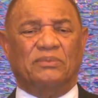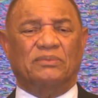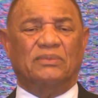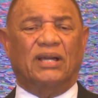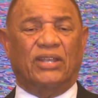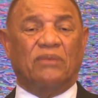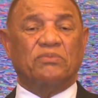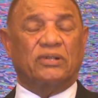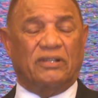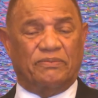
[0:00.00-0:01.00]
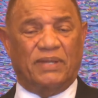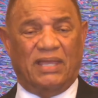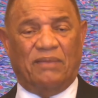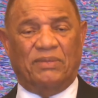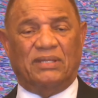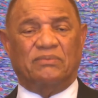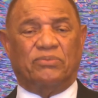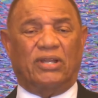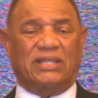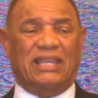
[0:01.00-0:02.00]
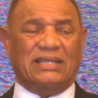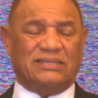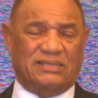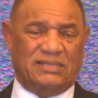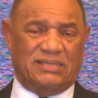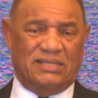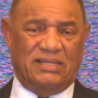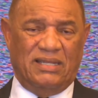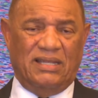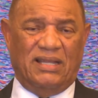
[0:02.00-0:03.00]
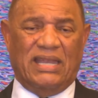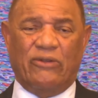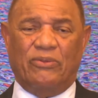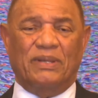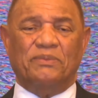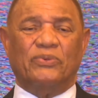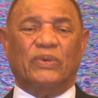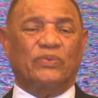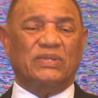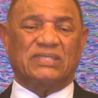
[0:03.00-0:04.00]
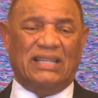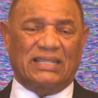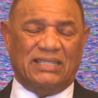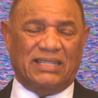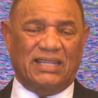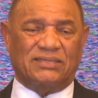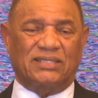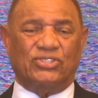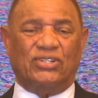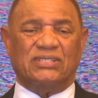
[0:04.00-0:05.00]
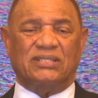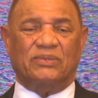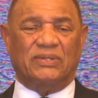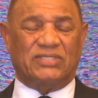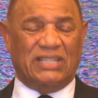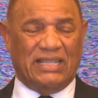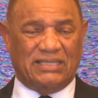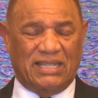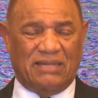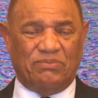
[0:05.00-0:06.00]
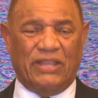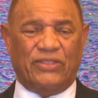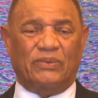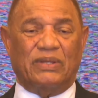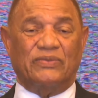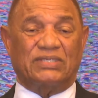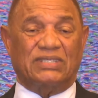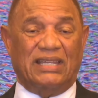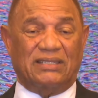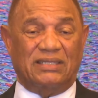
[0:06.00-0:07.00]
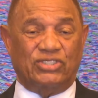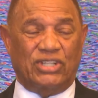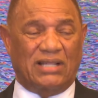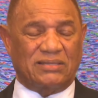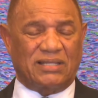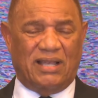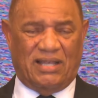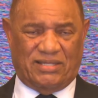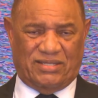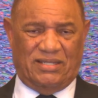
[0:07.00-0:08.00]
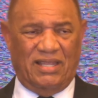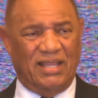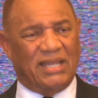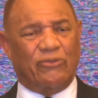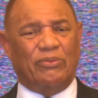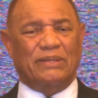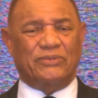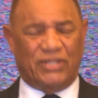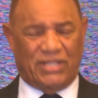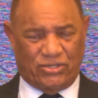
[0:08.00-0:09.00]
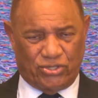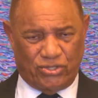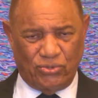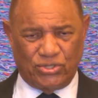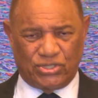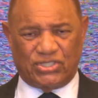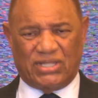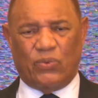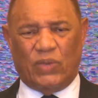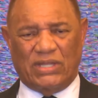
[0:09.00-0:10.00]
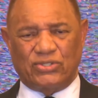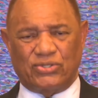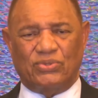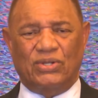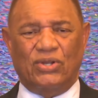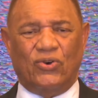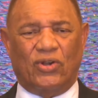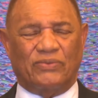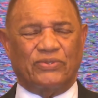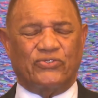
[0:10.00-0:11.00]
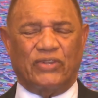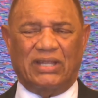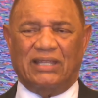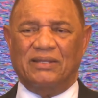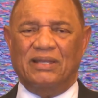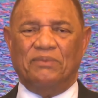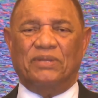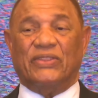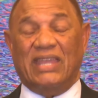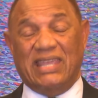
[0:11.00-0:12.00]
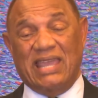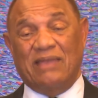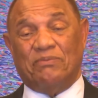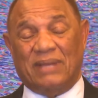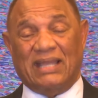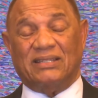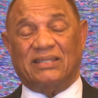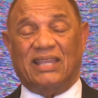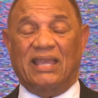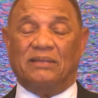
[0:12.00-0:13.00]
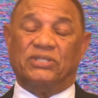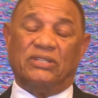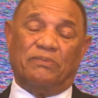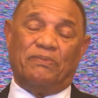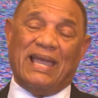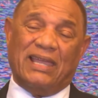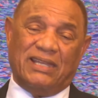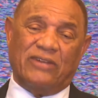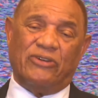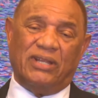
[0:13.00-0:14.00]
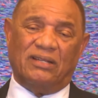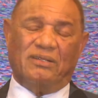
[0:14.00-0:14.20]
a number of Bahamian broadcasters. And I remember when we selected Kelsey Johnson, we selected Ed Bethel, when we selected Charles Carter. And I remember the institutions they went to all for training. But they came back and they helped in the pioneering of